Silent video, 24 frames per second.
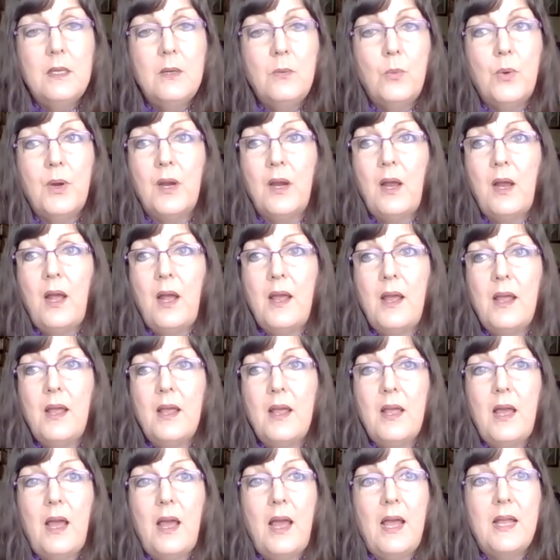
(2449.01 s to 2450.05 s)
where
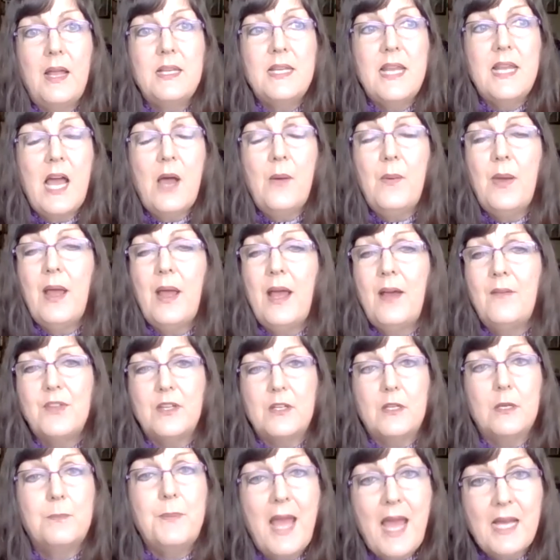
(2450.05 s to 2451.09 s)
I now have the
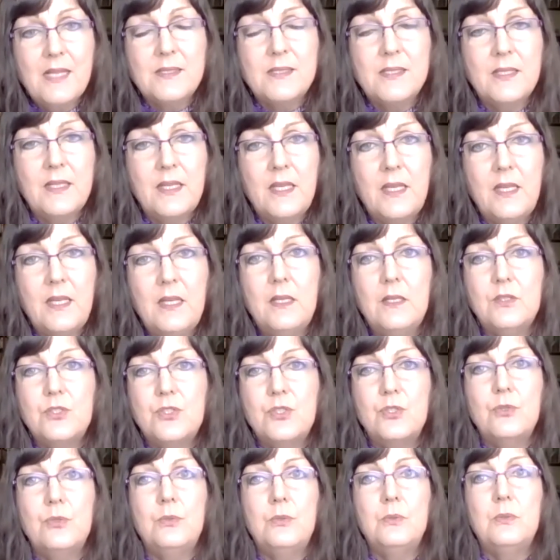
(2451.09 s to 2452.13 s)
capacity
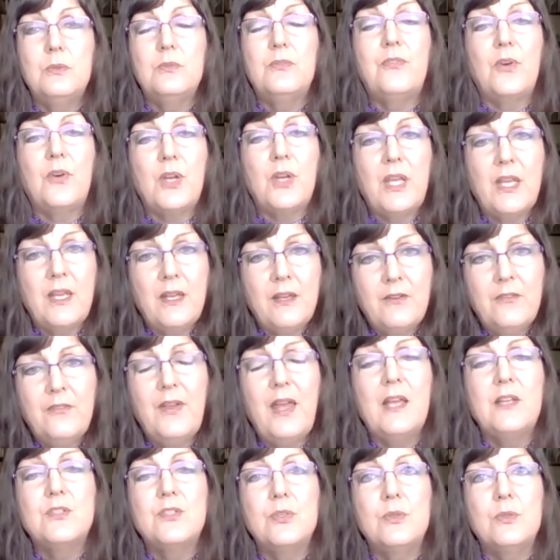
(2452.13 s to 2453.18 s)
to forgive and
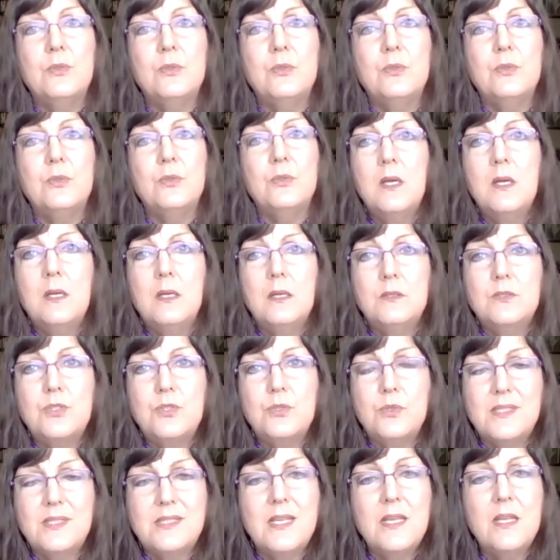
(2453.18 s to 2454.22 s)
to
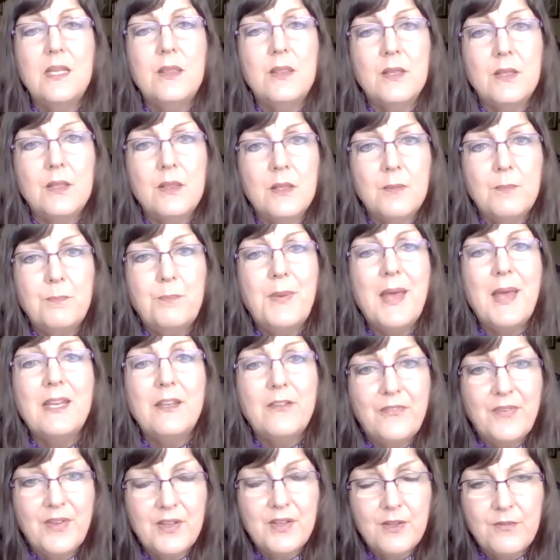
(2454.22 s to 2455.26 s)
see the
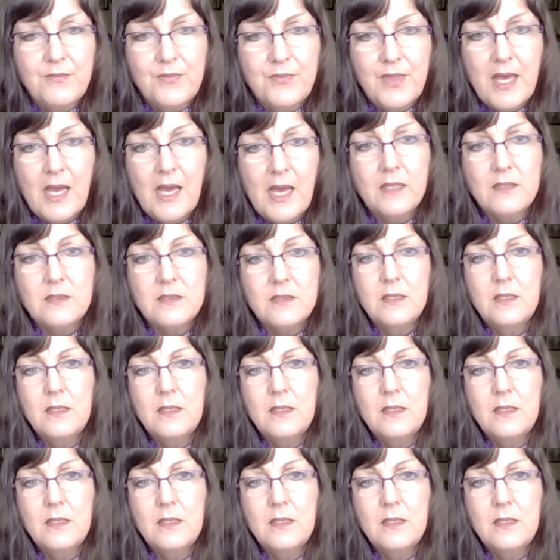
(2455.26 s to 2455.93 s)
benefit of that.